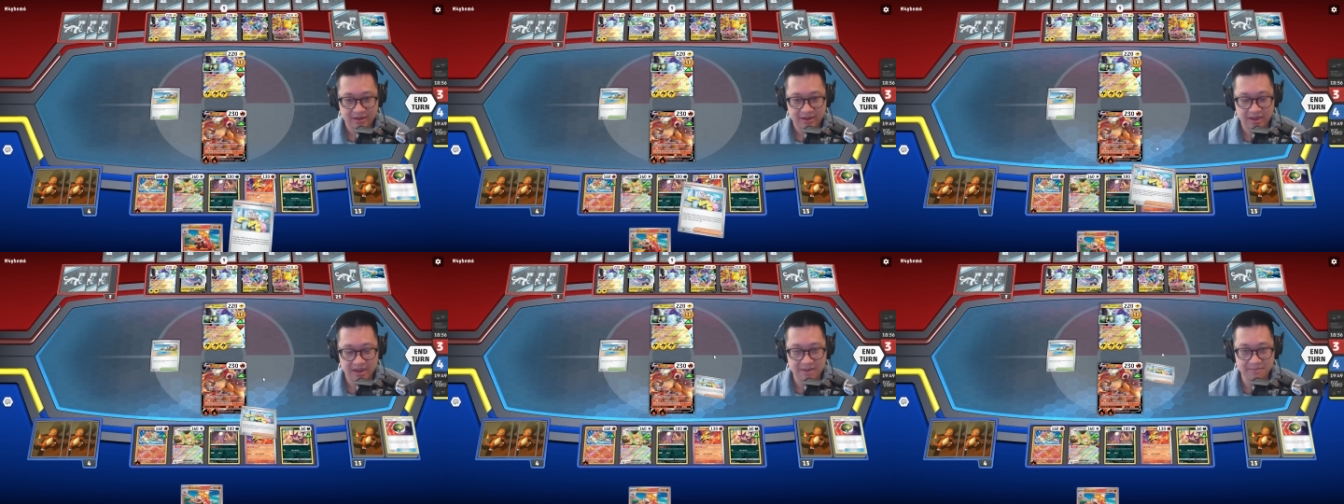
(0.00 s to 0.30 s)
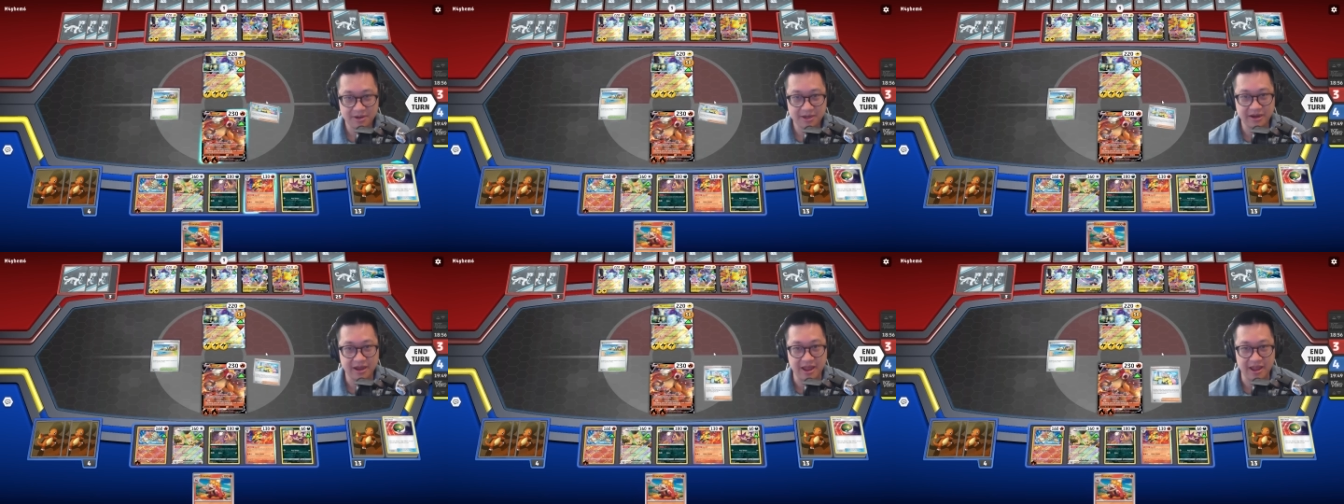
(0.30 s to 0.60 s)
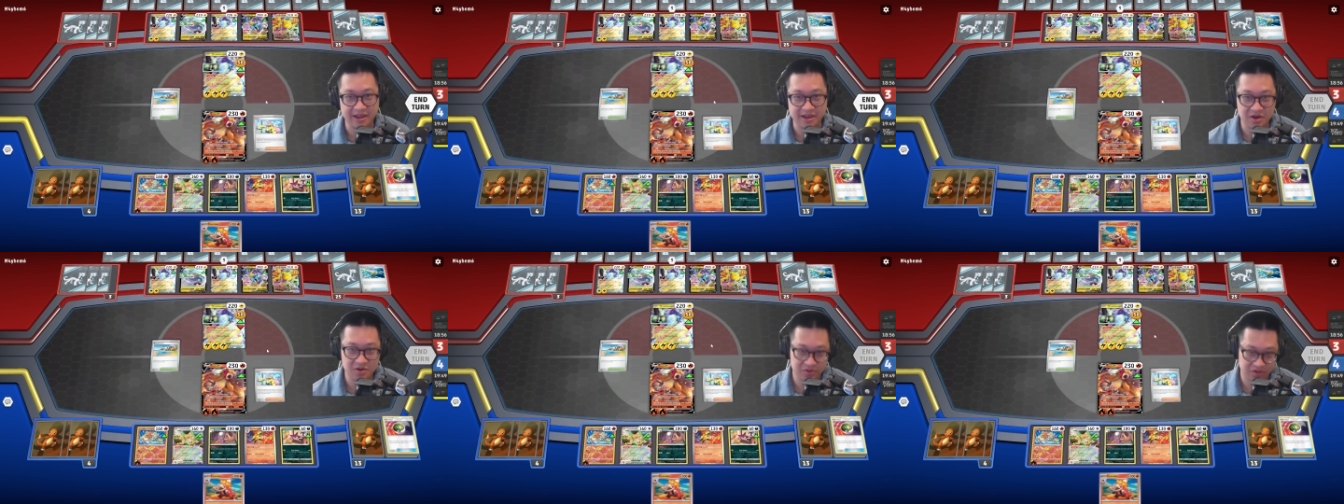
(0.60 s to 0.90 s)
I'm gonna
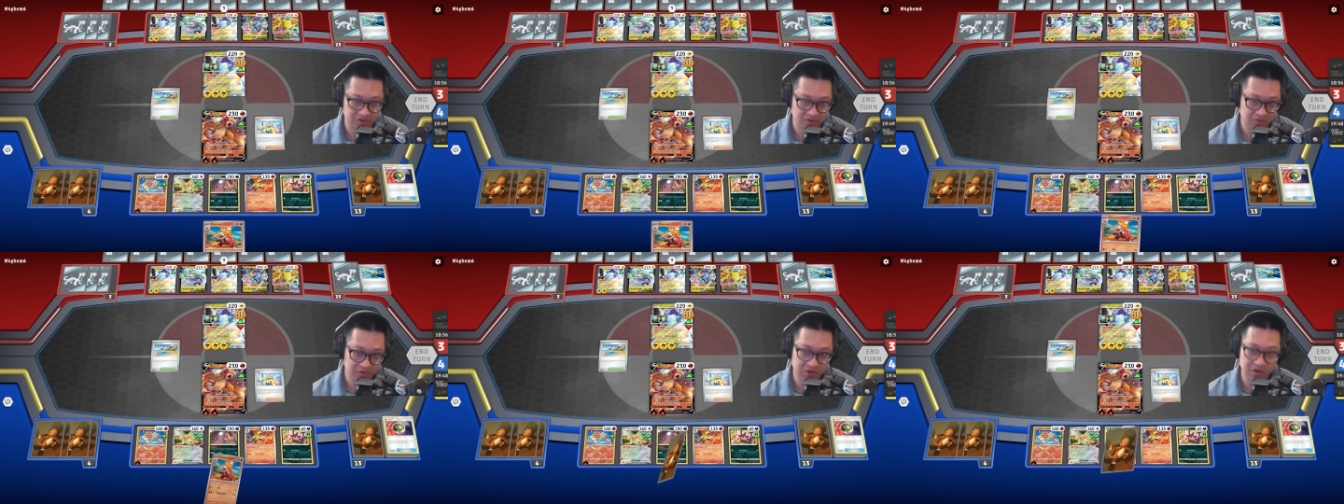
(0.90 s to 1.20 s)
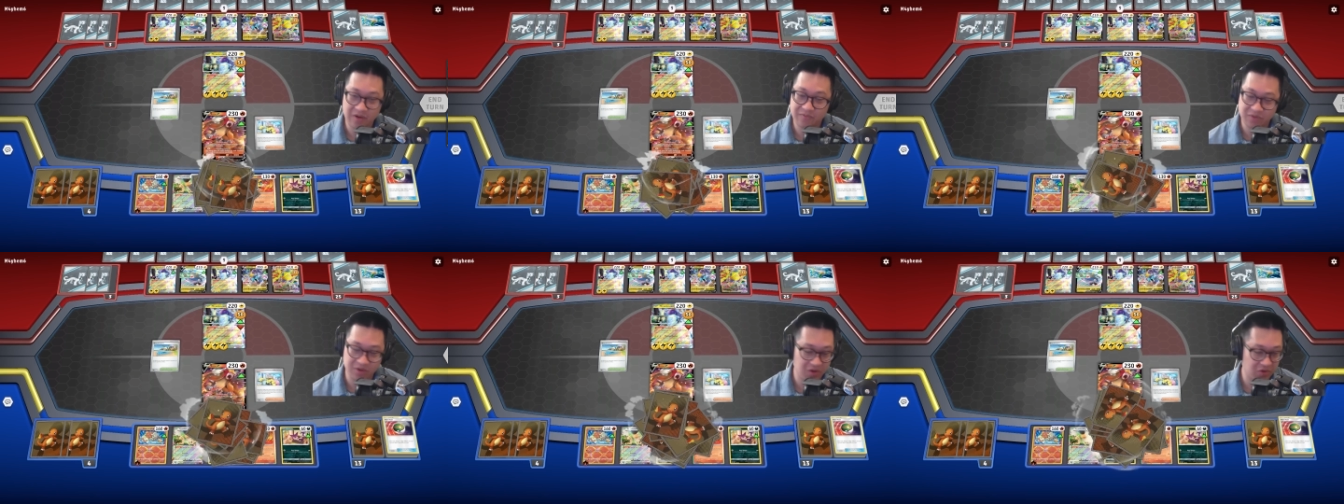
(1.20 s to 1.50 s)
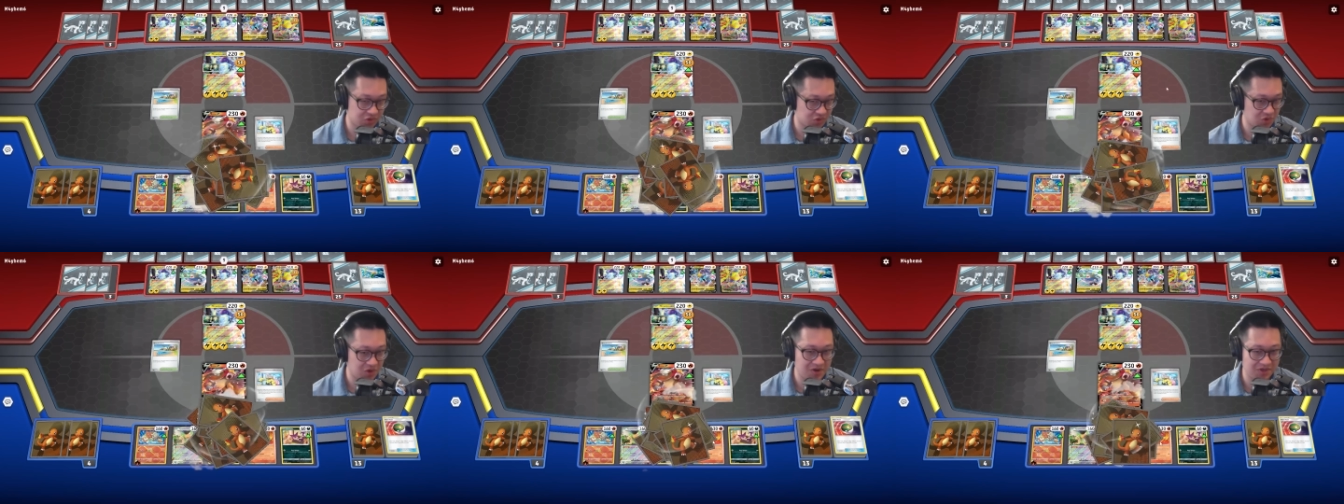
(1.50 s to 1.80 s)
Iono. You have no
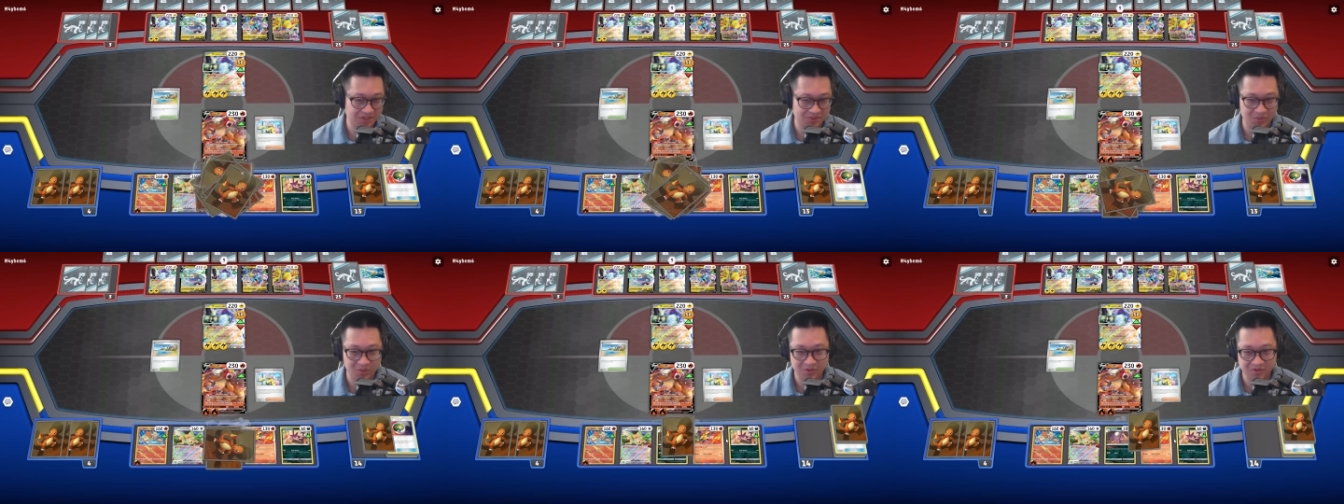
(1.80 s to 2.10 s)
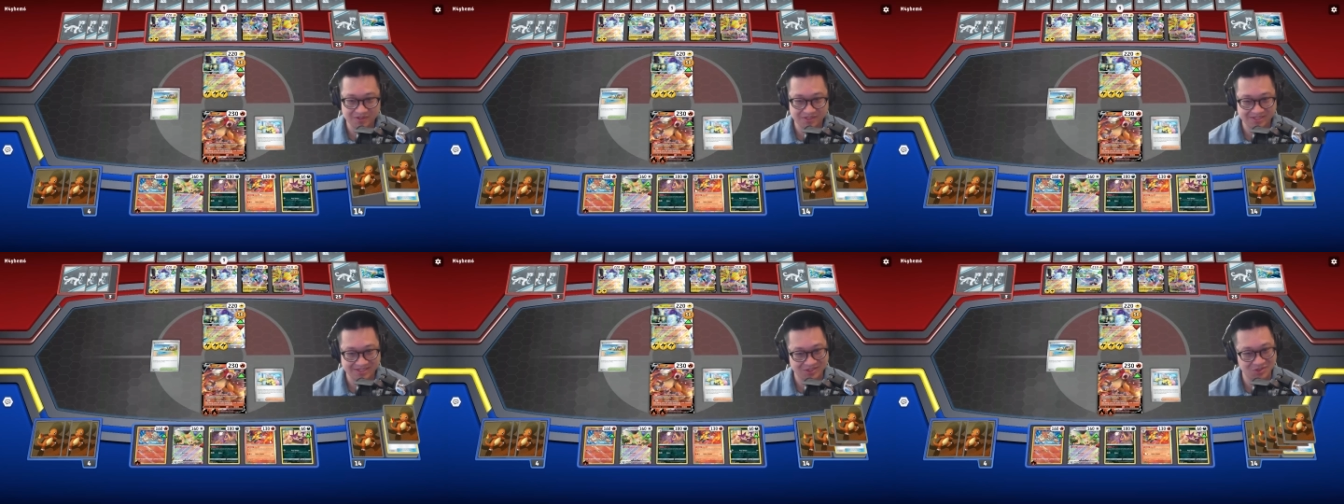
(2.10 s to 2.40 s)
draw supporters.